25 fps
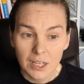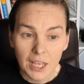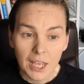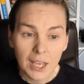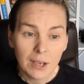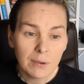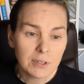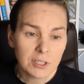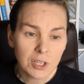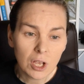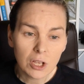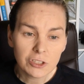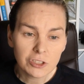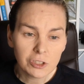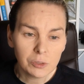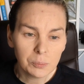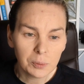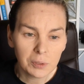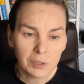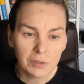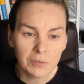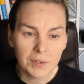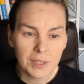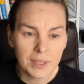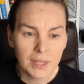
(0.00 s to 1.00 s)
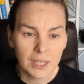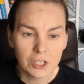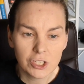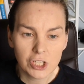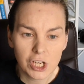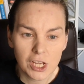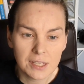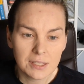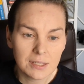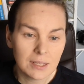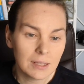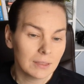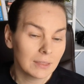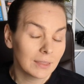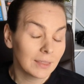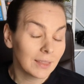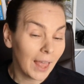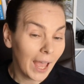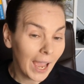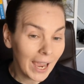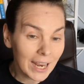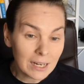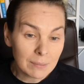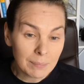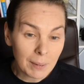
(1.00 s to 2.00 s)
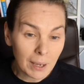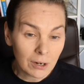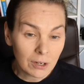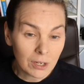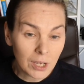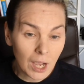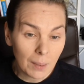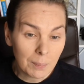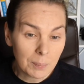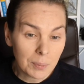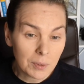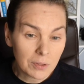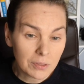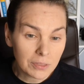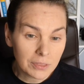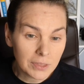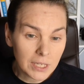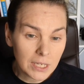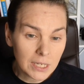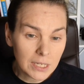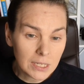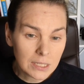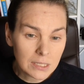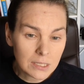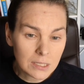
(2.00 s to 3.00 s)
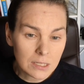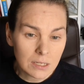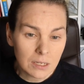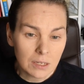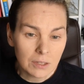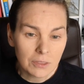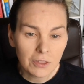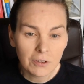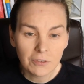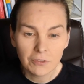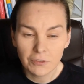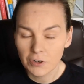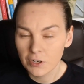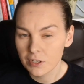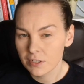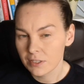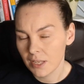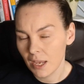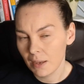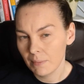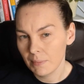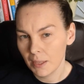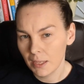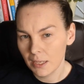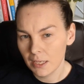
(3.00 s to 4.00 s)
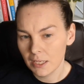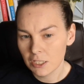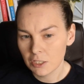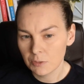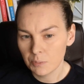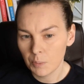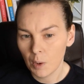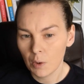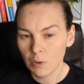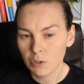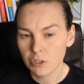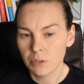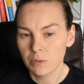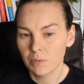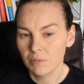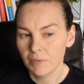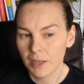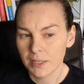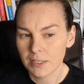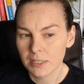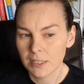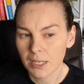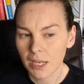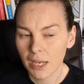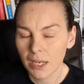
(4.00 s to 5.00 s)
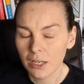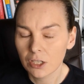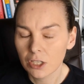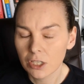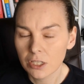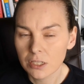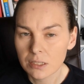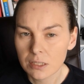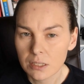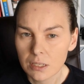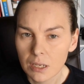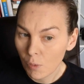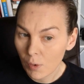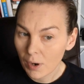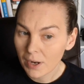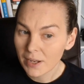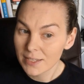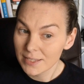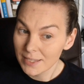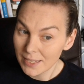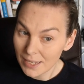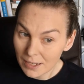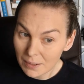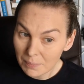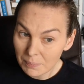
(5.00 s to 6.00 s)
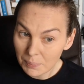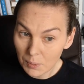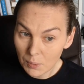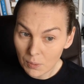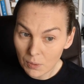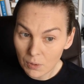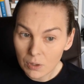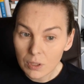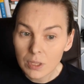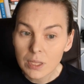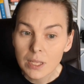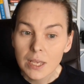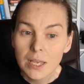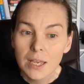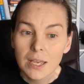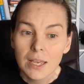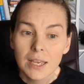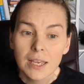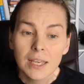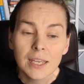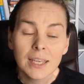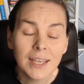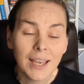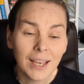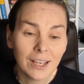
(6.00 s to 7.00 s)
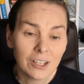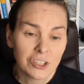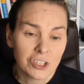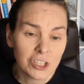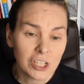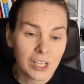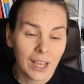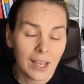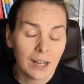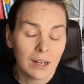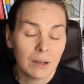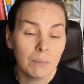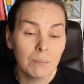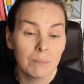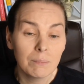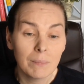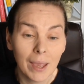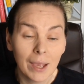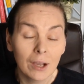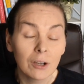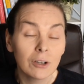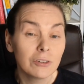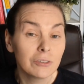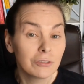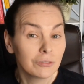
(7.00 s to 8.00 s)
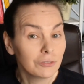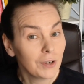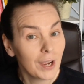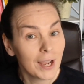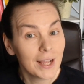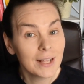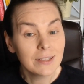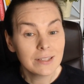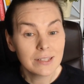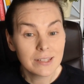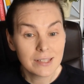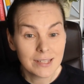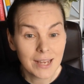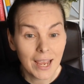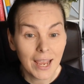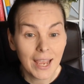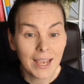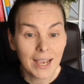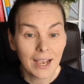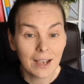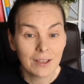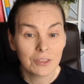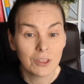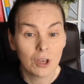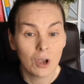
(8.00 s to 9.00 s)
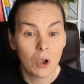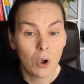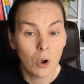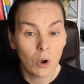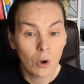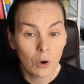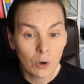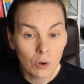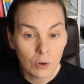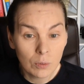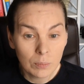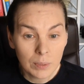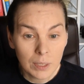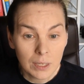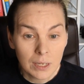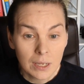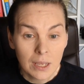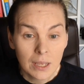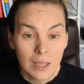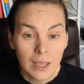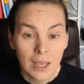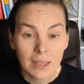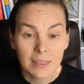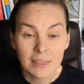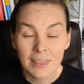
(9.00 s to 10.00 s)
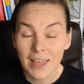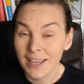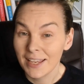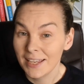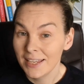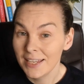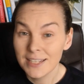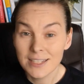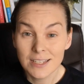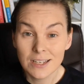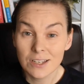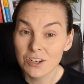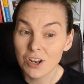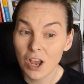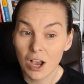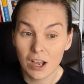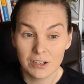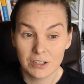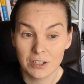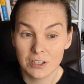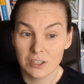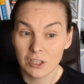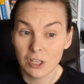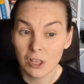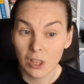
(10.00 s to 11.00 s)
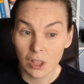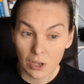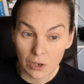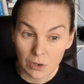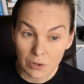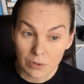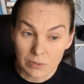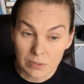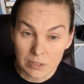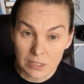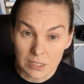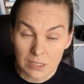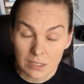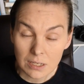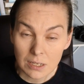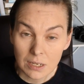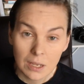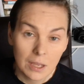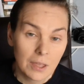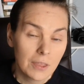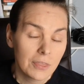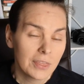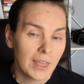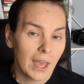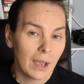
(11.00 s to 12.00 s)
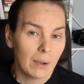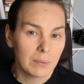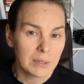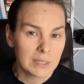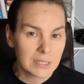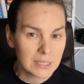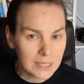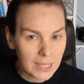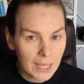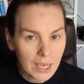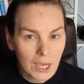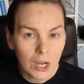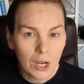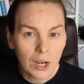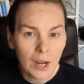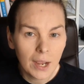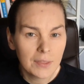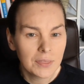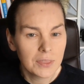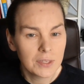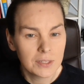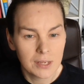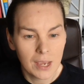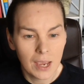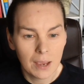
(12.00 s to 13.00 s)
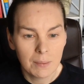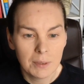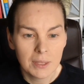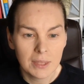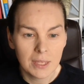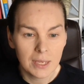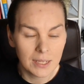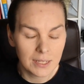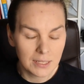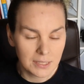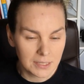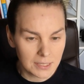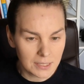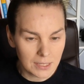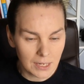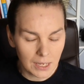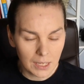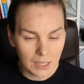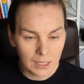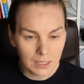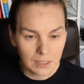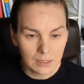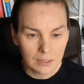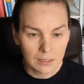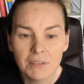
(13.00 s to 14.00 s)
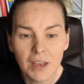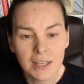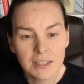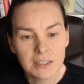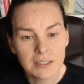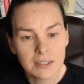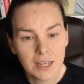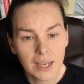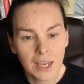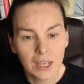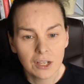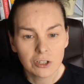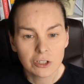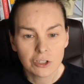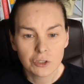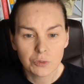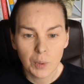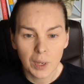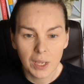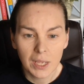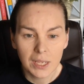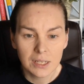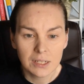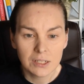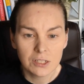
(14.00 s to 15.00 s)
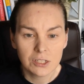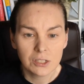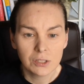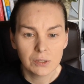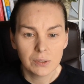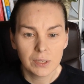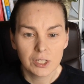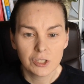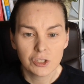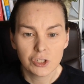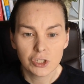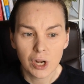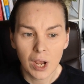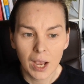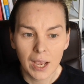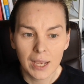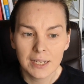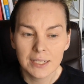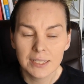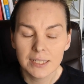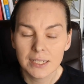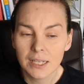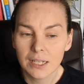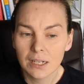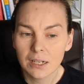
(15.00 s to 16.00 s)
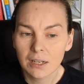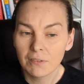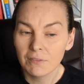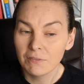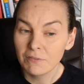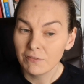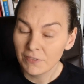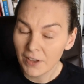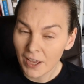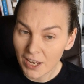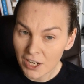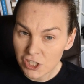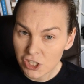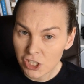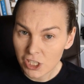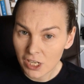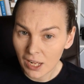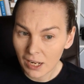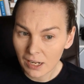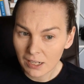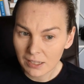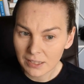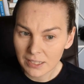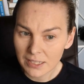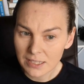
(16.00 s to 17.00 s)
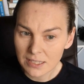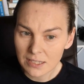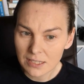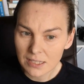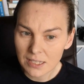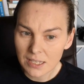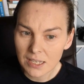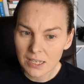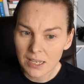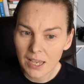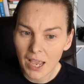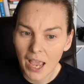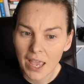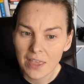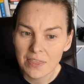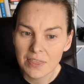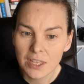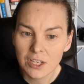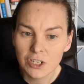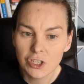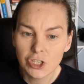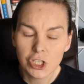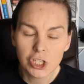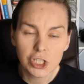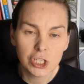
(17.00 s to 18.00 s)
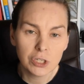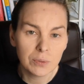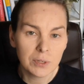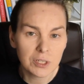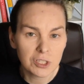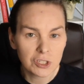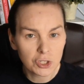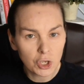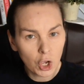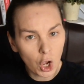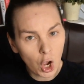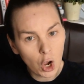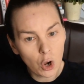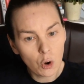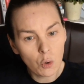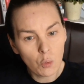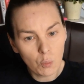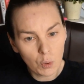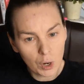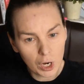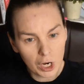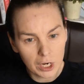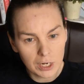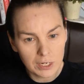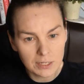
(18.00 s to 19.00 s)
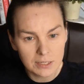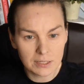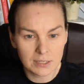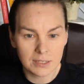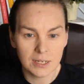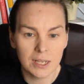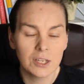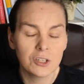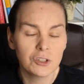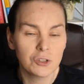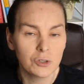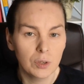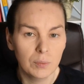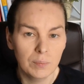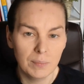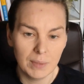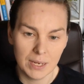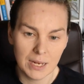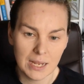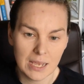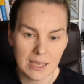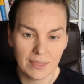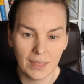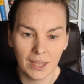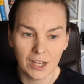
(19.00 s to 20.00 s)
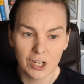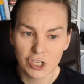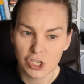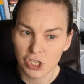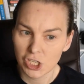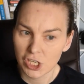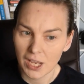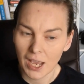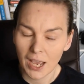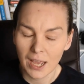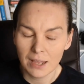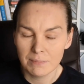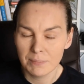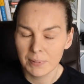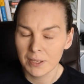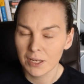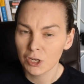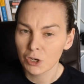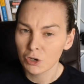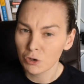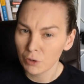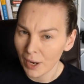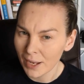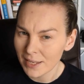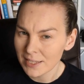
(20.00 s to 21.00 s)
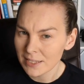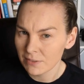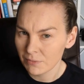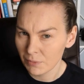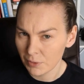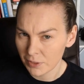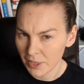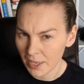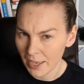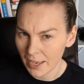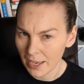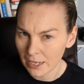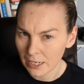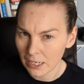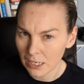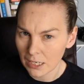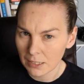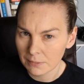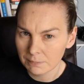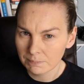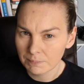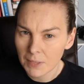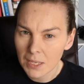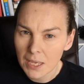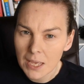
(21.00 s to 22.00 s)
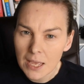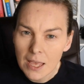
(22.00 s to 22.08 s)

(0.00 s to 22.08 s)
It was also proven that Jason lied about a couple of things the first time that he spoke to investigators. For example, he actually had a male friend staying at the home that he did not disclose that was there at the time of the incident. The investigators went into it trying to get a confession out of Lindsay, and then she was coerced into admitting that she had been aggressive with Hannah.